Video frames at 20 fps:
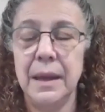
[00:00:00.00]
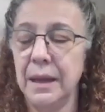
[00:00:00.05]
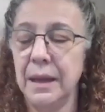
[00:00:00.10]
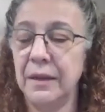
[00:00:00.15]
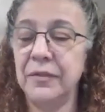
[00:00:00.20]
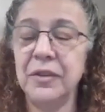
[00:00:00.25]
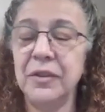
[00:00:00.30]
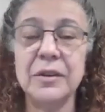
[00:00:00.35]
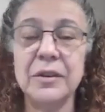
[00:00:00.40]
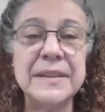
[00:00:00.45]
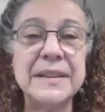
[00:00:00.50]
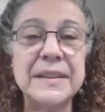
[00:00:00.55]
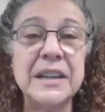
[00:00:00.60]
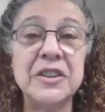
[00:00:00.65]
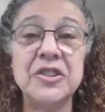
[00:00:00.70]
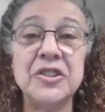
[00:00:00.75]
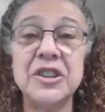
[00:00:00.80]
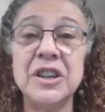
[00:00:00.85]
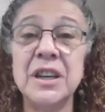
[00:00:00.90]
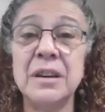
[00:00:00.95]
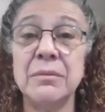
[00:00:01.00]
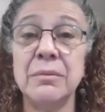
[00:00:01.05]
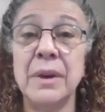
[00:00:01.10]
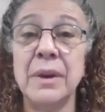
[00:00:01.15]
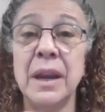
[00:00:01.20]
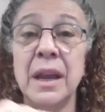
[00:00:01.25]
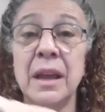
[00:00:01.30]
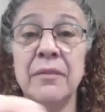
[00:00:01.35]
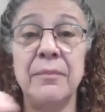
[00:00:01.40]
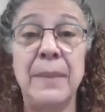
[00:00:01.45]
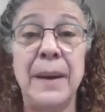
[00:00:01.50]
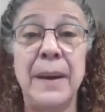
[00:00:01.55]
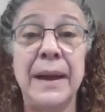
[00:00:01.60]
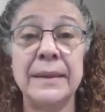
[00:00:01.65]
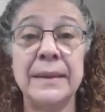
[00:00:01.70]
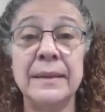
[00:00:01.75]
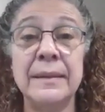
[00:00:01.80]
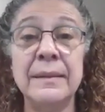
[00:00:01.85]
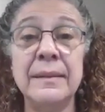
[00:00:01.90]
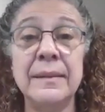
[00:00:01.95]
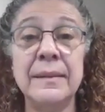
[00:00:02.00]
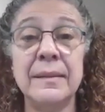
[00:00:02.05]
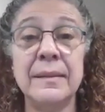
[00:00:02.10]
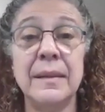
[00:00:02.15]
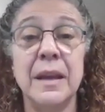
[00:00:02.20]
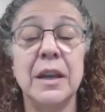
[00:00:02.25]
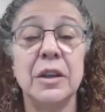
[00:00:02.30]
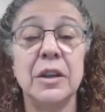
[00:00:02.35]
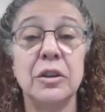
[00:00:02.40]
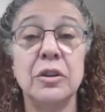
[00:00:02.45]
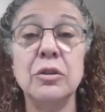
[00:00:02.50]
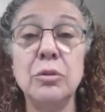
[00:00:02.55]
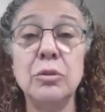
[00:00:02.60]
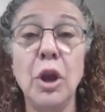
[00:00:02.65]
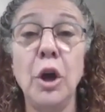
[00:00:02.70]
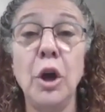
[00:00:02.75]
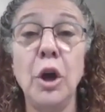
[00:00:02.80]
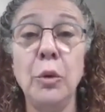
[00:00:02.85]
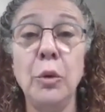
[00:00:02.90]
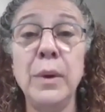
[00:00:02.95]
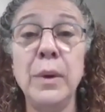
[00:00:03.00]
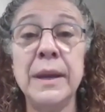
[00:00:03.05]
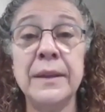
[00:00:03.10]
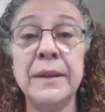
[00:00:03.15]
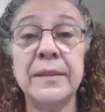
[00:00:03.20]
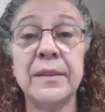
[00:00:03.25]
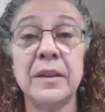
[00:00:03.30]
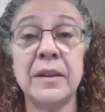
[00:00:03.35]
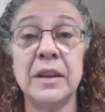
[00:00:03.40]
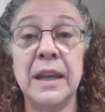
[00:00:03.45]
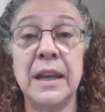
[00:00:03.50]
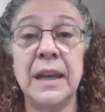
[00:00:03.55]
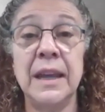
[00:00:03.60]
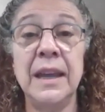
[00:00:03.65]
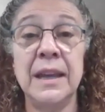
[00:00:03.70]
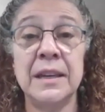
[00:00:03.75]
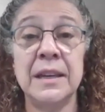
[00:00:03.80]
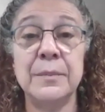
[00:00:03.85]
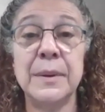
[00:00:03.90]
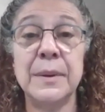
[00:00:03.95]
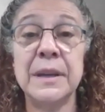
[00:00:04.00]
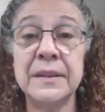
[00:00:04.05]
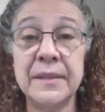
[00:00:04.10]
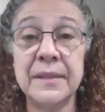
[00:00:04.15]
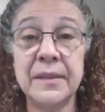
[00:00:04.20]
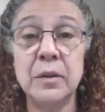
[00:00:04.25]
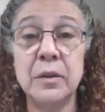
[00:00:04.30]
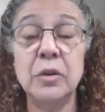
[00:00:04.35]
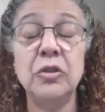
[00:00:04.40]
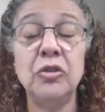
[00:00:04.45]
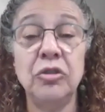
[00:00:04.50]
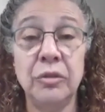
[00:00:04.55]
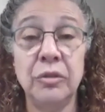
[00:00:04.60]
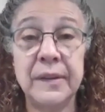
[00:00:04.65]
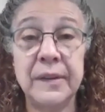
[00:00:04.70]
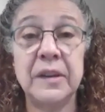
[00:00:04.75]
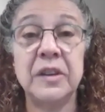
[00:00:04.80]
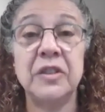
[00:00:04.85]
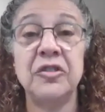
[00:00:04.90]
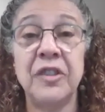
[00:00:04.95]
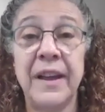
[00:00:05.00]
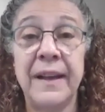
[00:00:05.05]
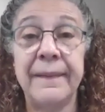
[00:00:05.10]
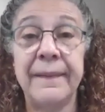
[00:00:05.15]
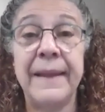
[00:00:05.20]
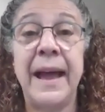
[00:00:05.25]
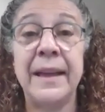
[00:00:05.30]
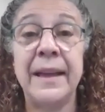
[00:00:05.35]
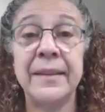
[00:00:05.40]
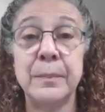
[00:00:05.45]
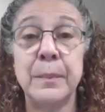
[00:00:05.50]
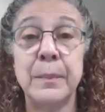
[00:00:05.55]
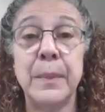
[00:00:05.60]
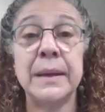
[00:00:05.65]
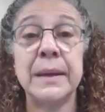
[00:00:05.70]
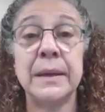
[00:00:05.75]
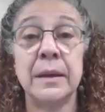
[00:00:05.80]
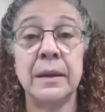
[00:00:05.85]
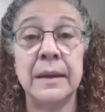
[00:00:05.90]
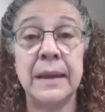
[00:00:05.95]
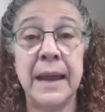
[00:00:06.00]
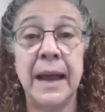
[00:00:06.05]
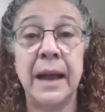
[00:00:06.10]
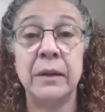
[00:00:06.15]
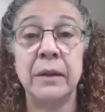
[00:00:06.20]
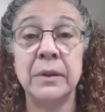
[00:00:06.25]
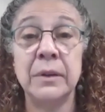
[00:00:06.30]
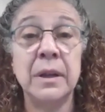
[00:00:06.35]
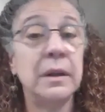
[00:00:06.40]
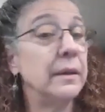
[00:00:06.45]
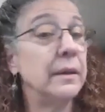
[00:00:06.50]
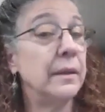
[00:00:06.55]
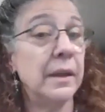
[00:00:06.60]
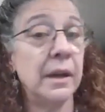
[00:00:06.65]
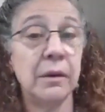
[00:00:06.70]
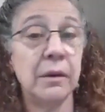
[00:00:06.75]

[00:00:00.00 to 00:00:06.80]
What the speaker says: If you're stitching a ring of buttons, you know when it's going to end, but as soon as you stitch that last button down, there